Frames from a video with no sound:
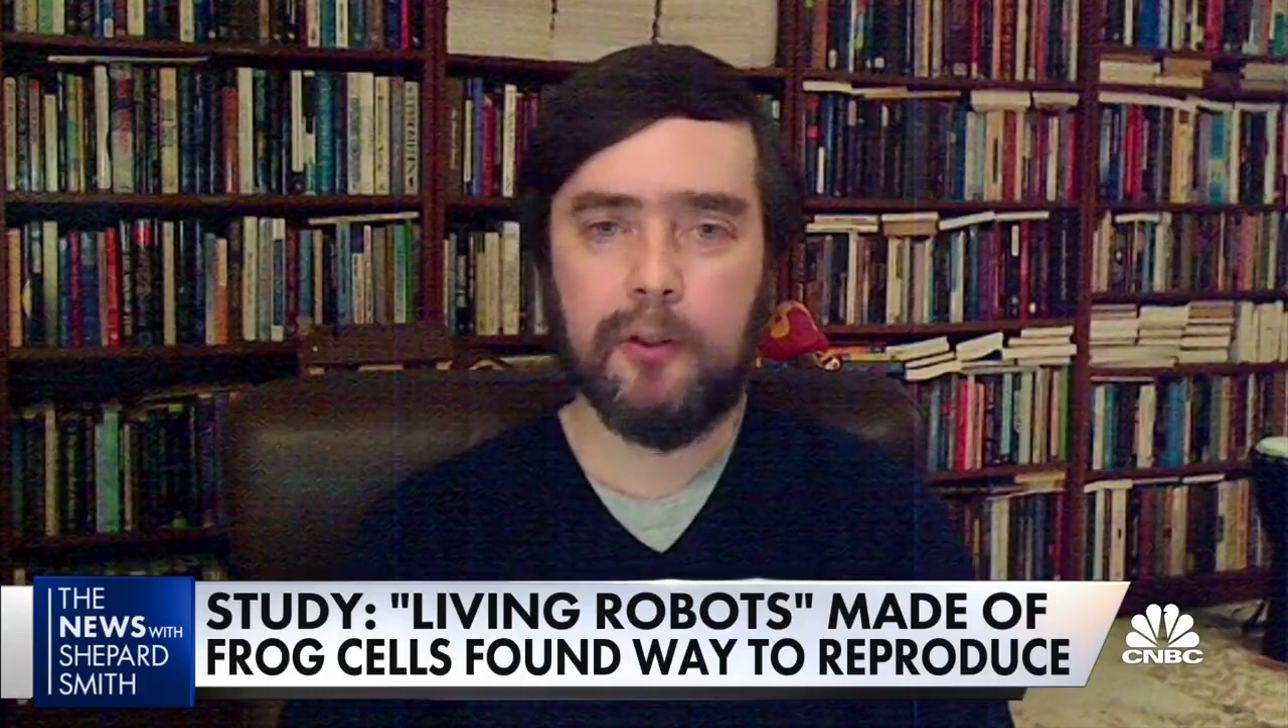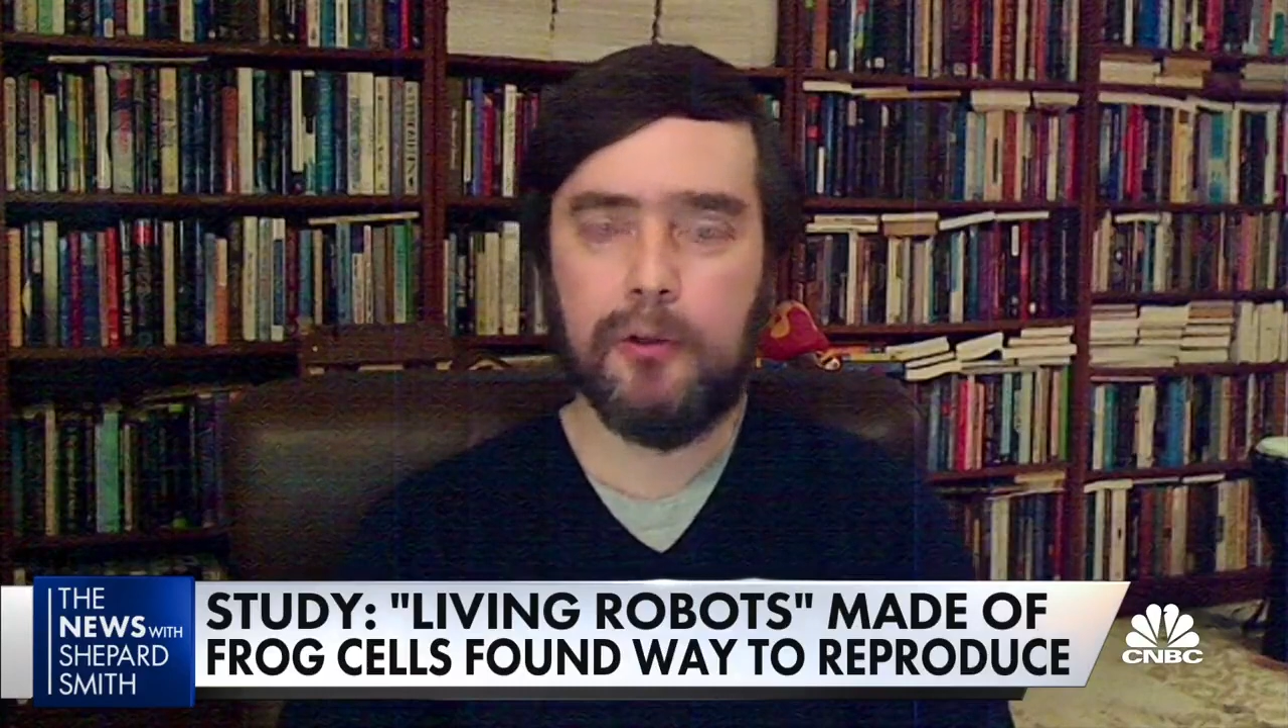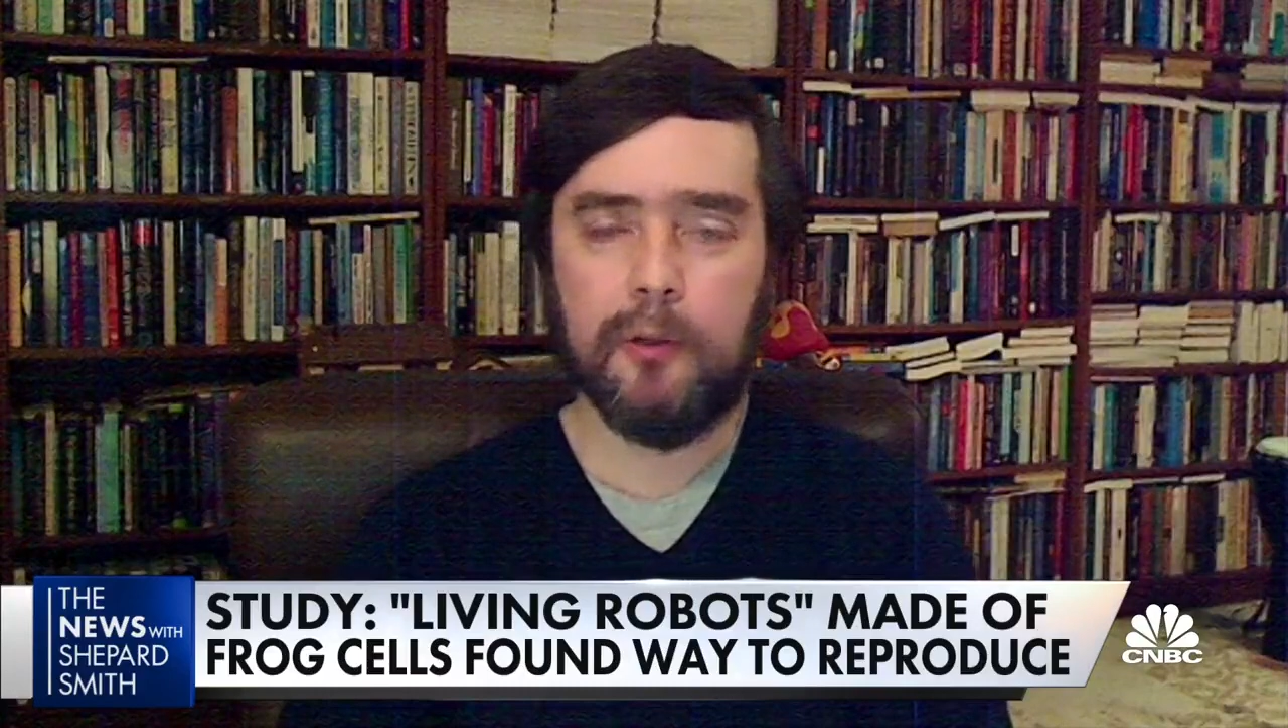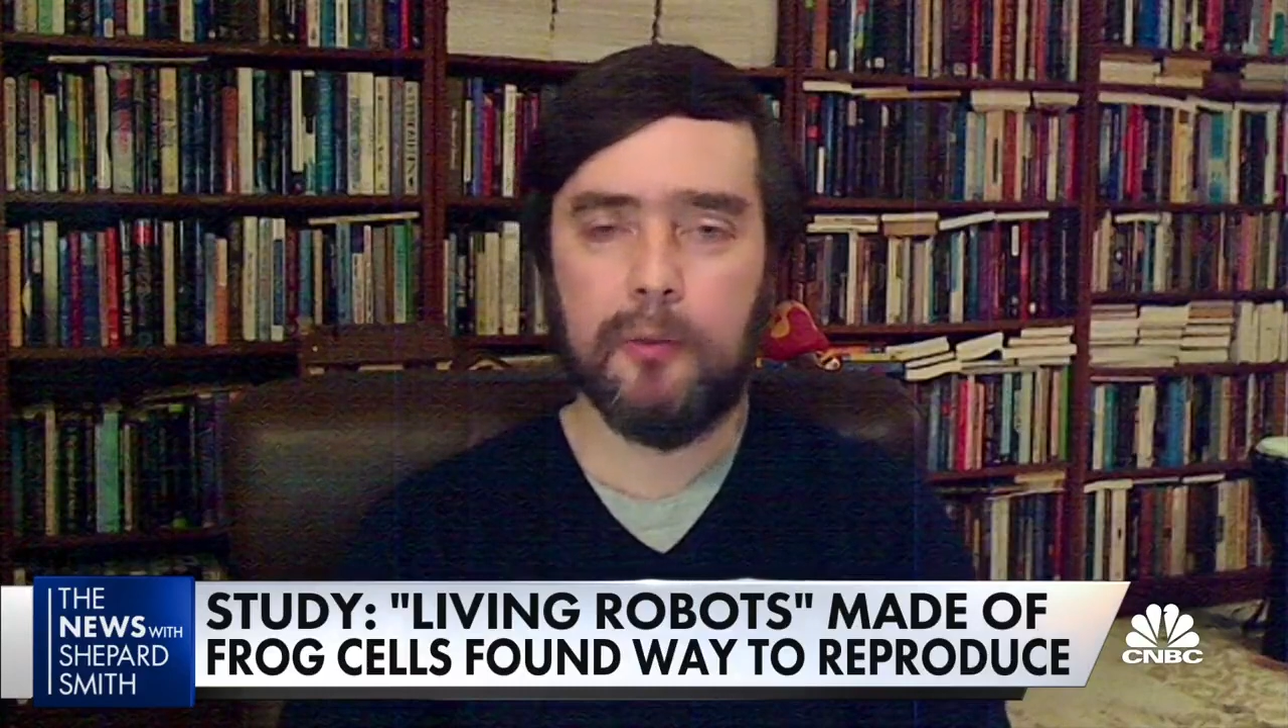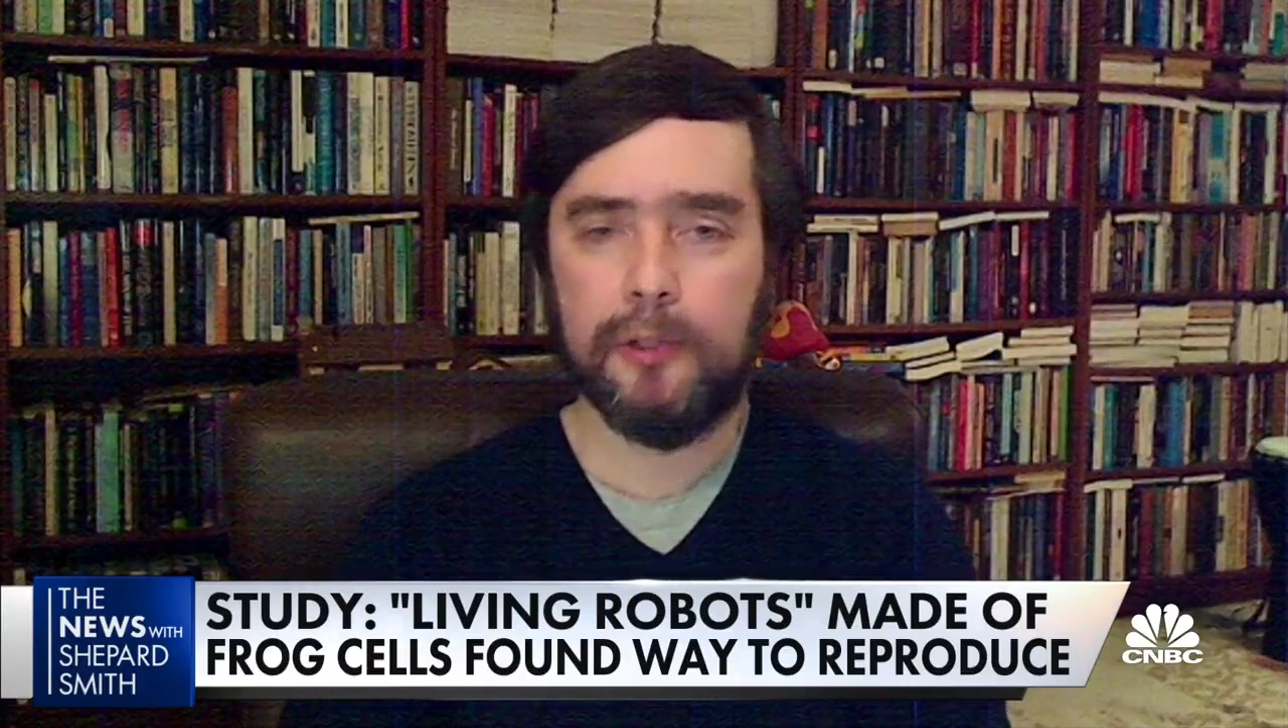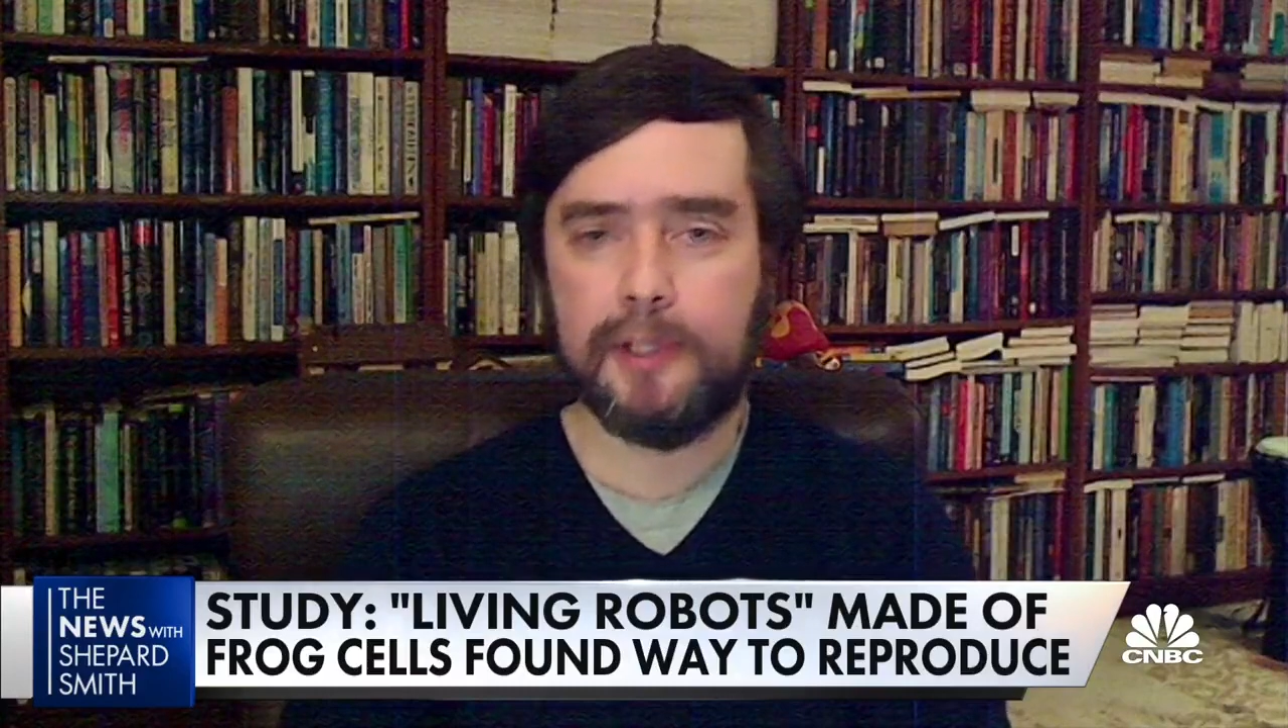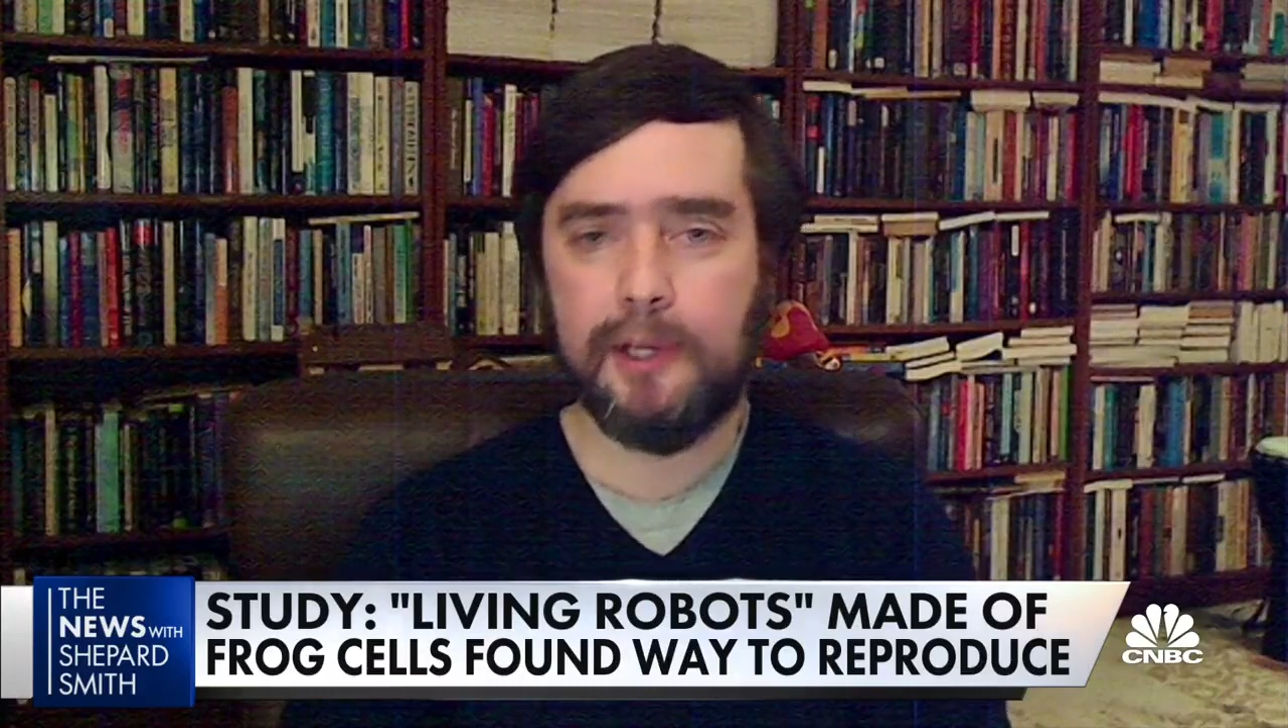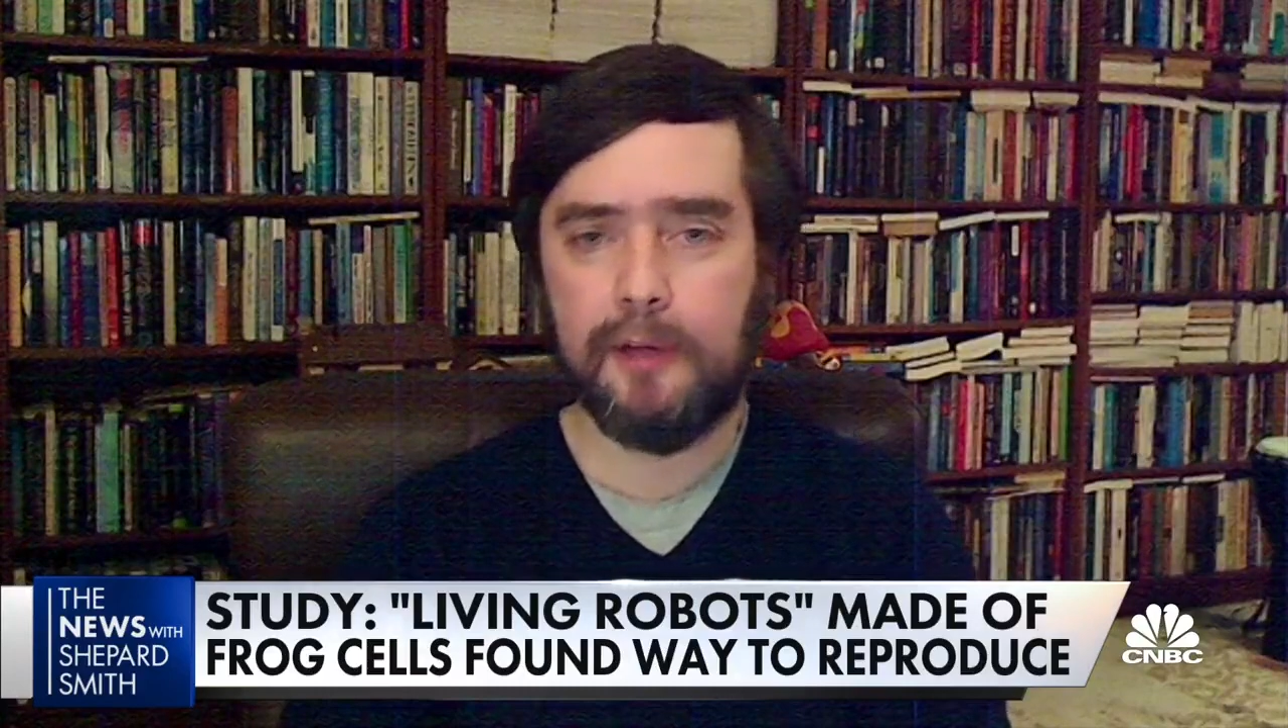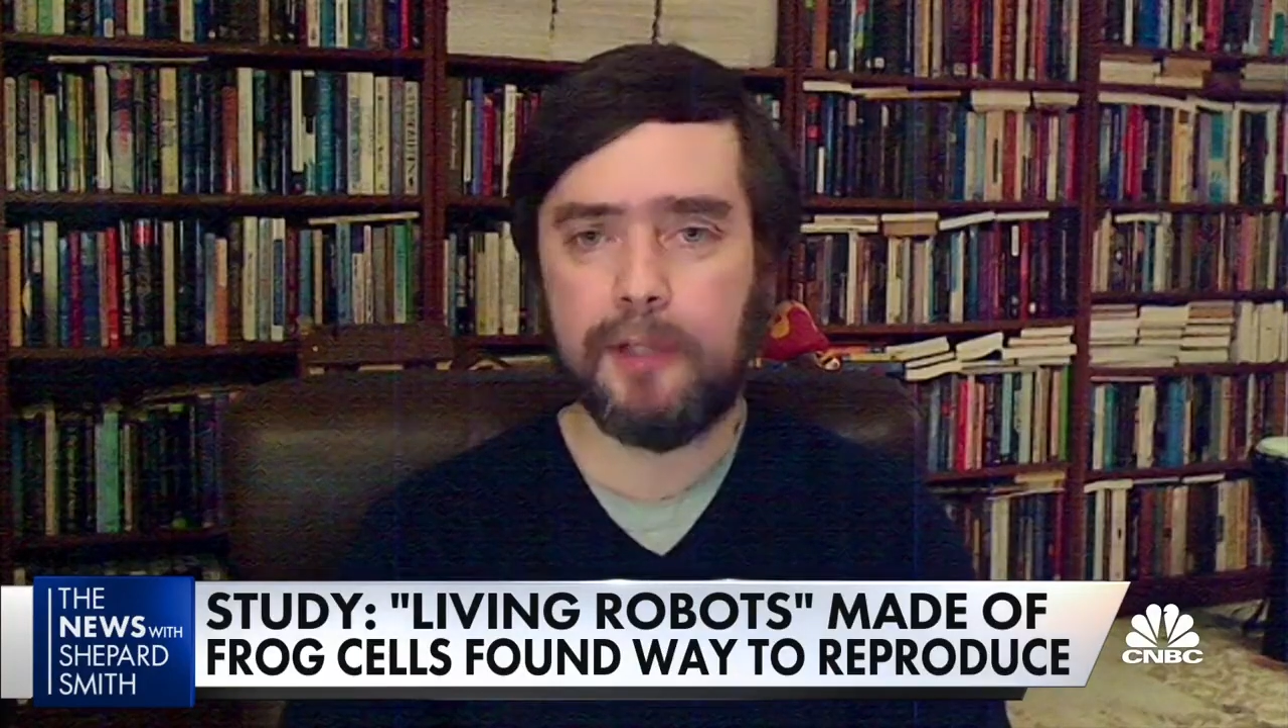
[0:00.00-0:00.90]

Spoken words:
incredibly safe